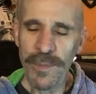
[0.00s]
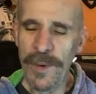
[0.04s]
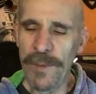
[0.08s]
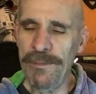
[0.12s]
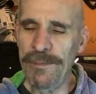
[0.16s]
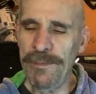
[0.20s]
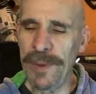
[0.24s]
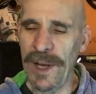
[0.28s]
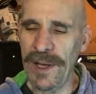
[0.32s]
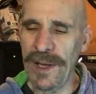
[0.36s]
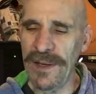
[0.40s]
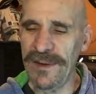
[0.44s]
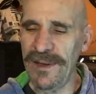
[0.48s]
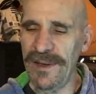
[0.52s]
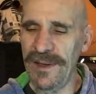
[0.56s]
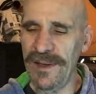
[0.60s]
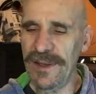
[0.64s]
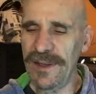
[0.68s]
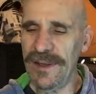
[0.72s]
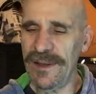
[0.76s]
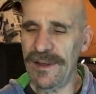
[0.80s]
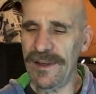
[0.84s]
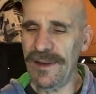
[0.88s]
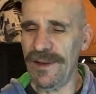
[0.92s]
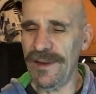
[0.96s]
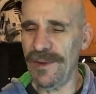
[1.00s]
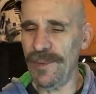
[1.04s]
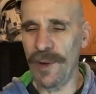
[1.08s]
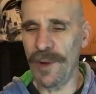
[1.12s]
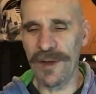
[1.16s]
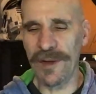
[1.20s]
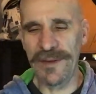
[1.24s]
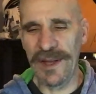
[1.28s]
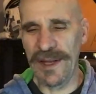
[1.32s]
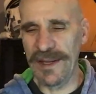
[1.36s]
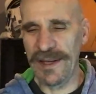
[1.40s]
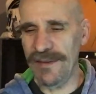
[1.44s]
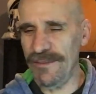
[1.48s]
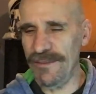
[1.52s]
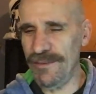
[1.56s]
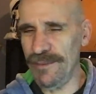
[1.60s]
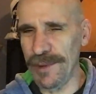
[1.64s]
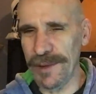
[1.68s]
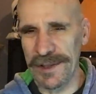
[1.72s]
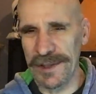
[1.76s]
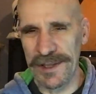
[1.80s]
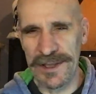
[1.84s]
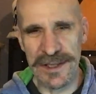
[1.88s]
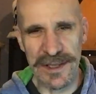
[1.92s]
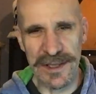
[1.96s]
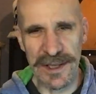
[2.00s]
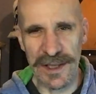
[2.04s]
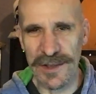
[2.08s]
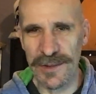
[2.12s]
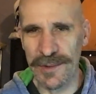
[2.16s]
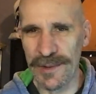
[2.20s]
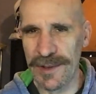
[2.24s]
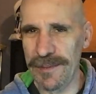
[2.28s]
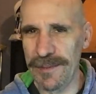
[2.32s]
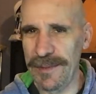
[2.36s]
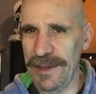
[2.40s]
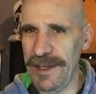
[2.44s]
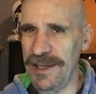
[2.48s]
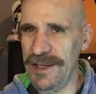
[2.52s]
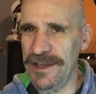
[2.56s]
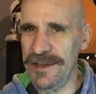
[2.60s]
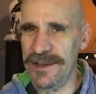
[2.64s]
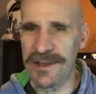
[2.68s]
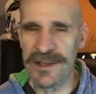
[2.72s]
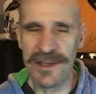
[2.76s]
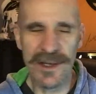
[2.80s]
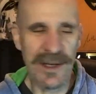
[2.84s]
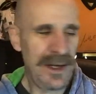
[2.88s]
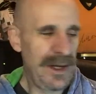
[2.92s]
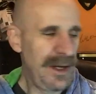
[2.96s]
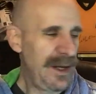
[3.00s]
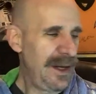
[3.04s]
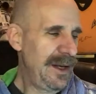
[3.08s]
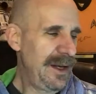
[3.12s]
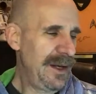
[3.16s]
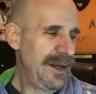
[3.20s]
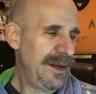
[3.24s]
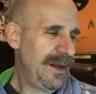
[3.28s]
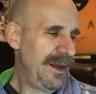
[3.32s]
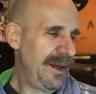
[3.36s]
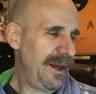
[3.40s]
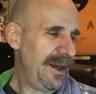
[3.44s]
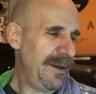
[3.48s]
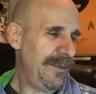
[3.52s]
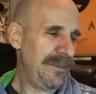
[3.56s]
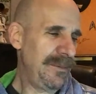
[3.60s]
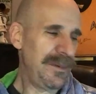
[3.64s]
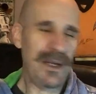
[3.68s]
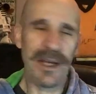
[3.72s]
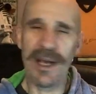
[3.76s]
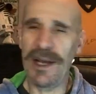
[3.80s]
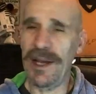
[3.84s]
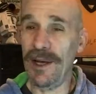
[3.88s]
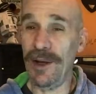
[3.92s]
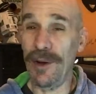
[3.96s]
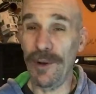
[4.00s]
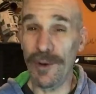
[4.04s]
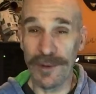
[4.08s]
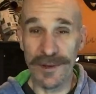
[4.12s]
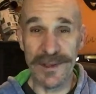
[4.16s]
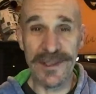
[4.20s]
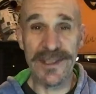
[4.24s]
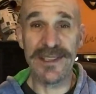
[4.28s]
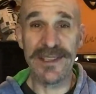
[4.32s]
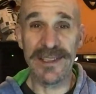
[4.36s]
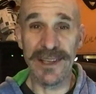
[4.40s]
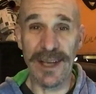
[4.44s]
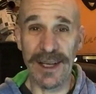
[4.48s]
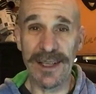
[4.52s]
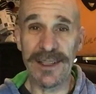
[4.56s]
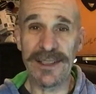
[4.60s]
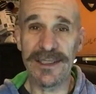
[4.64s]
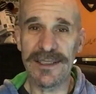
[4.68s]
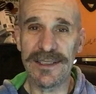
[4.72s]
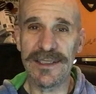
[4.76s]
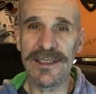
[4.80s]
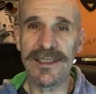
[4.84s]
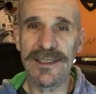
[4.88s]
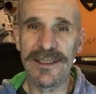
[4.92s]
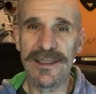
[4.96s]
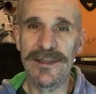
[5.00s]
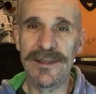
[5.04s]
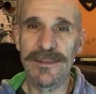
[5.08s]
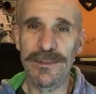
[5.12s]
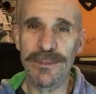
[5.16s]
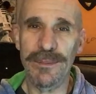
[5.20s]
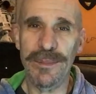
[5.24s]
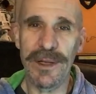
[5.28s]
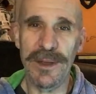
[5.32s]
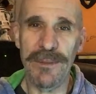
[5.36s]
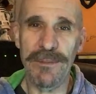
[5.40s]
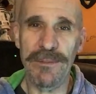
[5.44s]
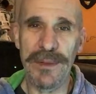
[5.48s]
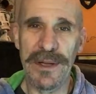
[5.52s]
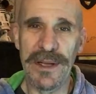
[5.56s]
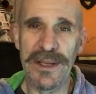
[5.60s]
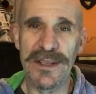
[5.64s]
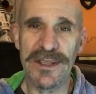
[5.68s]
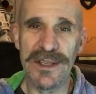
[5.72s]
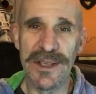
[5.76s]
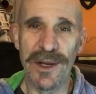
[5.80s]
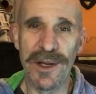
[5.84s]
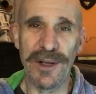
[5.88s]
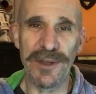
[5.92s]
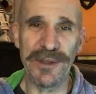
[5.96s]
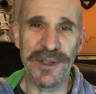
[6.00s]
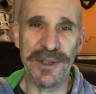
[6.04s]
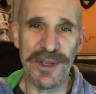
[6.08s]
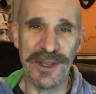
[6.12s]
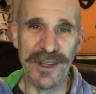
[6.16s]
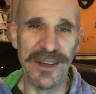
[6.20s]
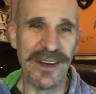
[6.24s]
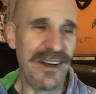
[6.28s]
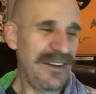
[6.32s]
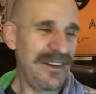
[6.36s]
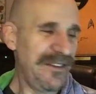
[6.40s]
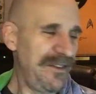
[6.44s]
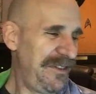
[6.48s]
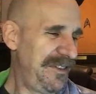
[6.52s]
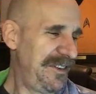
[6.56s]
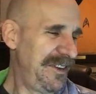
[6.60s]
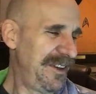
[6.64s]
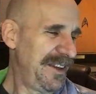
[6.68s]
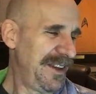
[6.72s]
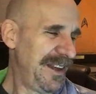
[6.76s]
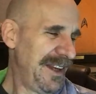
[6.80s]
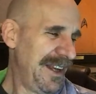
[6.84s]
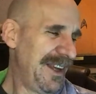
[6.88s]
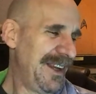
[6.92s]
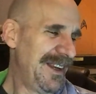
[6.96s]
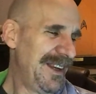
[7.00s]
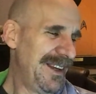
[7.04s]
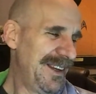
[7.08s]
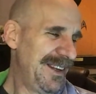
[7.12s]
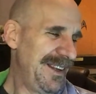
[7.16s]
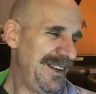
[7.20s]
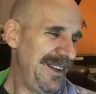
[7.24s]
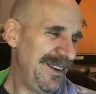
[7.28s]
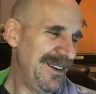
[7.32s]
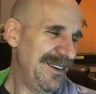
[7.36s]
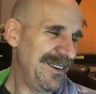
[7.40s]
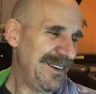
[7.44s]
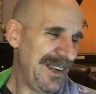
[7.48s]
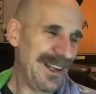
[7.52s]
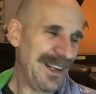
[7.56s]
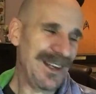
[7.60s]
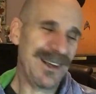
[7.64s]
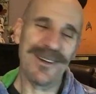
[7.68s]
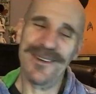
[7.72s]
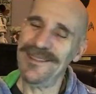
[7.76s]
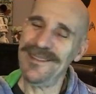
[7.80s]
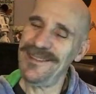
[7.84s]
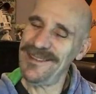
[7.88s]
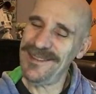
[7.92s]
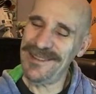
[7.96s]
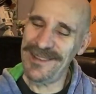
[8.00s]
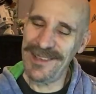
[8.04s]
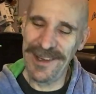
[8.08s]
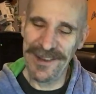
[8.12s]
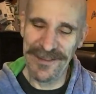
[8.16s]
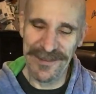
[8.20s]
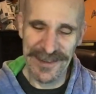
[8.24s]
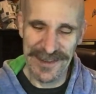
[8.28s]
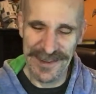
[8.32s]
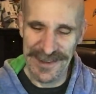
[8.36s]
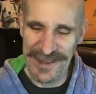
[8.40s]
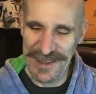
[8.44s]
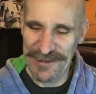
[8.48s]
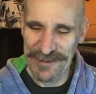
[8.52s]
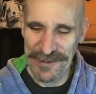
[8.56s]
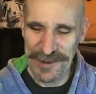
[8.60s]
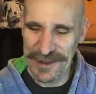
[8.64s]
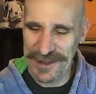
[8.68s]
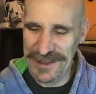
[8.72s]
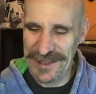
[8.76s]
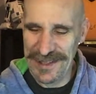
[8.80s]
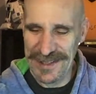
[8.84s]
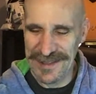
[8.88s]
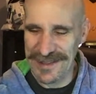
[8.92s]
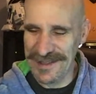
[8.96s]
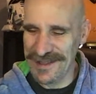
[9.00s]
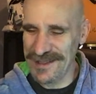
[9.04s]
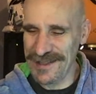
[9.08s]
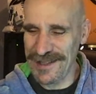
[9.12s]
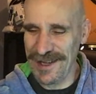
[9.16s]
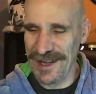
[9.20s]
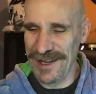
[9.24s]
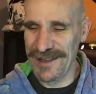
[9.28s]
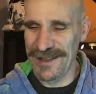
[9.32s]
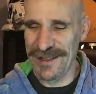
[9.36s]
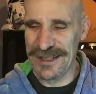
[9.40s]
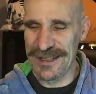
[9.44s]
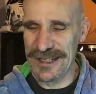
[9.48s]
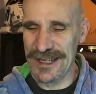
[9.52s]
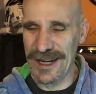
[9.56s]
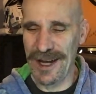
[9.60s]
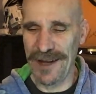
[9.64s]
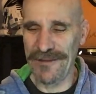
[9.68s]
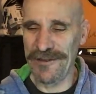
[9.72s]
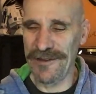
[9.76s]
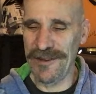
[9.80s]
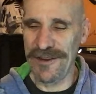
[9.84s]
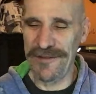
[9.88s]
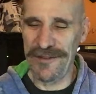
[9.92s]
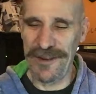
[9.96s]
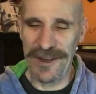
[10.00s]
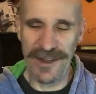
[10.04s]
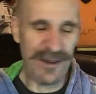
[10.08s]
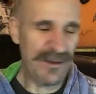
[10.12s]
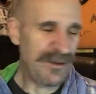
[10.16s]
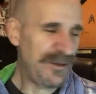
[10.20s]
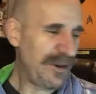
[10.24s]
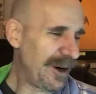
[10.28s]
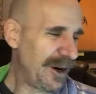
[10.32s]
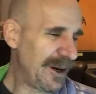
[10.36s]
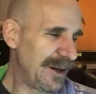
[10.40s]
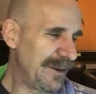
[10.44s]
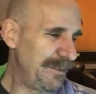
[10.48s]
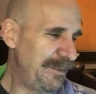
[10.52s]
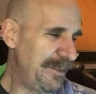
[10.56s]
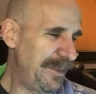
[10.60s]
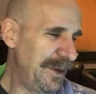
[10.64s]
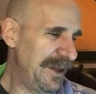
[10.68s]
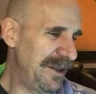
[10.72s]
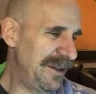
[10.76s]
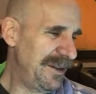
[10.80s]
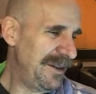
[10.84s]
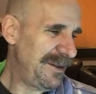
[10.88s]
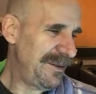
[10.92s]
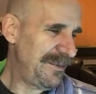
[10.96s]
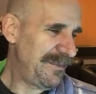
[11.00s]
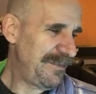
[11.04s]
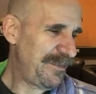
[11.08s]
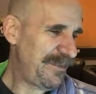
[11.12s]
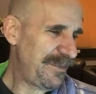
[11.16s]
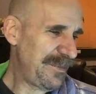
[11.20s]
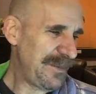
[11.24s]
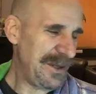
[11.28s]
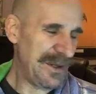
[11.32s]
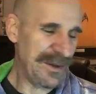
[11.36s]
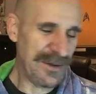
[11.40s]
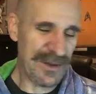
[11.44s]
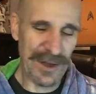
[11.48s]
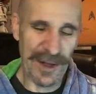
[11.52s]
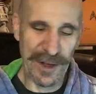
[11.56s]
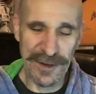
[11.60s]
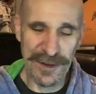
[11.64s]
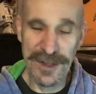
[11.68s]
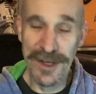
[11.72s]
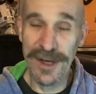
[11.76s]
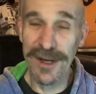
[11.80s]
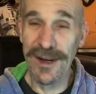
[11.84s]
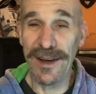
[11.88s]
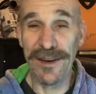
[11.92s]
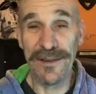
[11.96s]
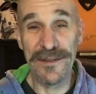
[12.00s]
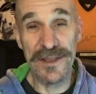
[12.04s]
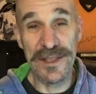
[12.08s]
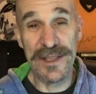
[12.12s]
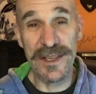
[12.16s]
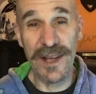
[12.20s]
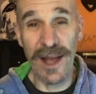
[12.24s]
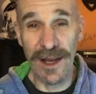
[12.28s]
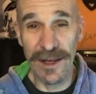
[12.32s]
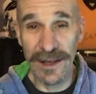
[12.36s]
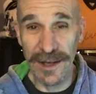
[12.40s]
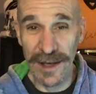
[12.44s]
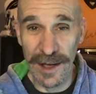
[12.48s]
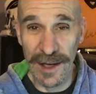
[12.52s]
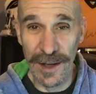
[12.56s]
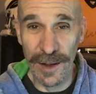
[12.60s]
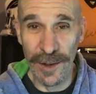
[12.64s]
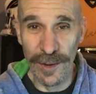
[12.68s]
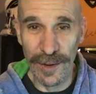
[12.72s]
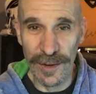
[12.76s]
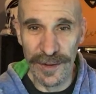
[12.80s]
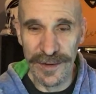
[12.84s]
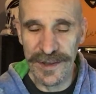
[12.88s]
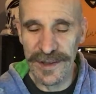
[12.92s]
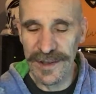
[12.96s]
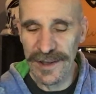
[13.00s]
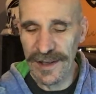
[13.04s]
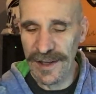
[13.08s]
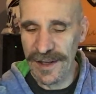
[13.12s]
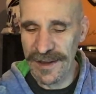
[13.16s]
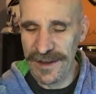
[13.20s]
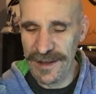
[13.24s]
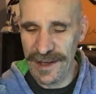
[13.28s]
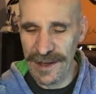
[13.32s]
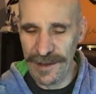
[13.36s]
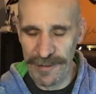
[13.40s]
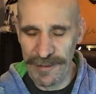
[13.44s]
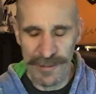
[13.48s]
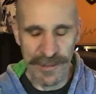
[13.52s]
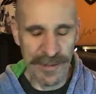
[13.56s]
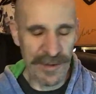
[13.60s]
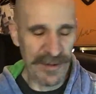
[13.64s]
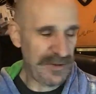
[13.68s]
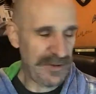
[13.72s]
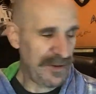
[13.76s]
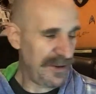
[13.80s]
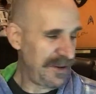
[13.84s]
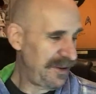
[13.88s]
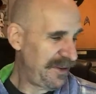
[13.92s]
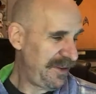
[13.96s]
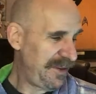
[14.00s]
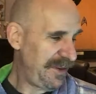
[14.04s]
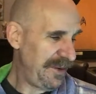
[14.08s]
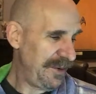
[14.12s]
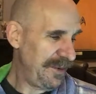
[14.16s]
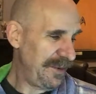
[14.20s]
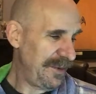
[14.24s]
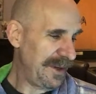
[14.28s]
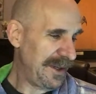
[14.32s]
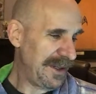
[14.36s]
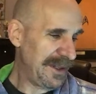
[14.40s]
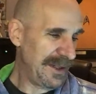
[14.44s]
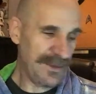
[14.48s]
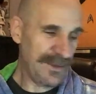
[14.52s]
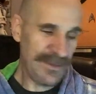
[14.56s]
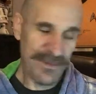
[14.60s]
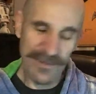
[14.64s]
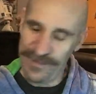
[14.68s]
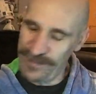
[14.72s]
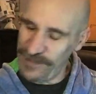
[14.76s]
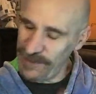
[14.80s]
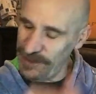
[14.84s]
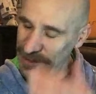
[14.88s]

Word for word: but the one that really sticks with me is um, getting old sucks, but it beats the alternative. You know, getting old is tough. It really is. It's not, it's not for the faint of heart, but, you know, the alternative is not getting old. And I think I would prefer to, uh, you